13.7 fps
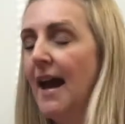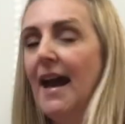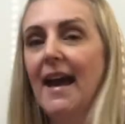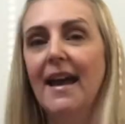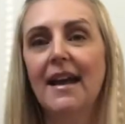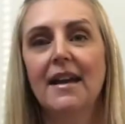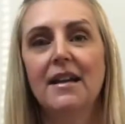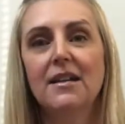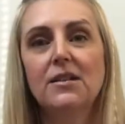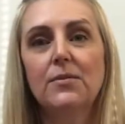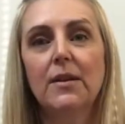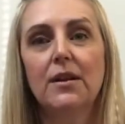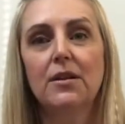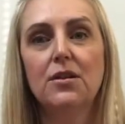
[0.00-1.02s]
And
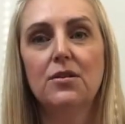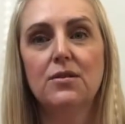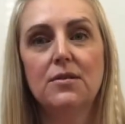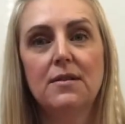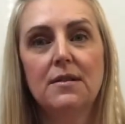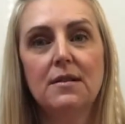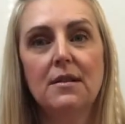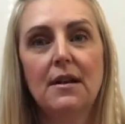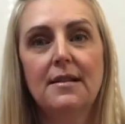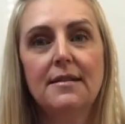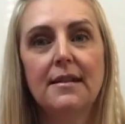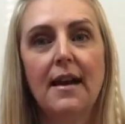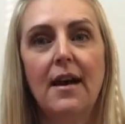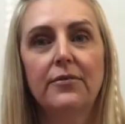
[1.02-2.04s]
we're going to use a
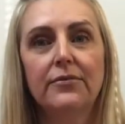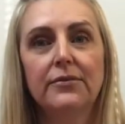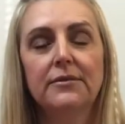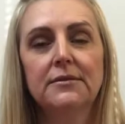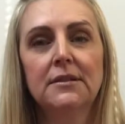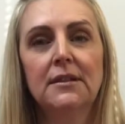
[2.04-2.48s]
scarf.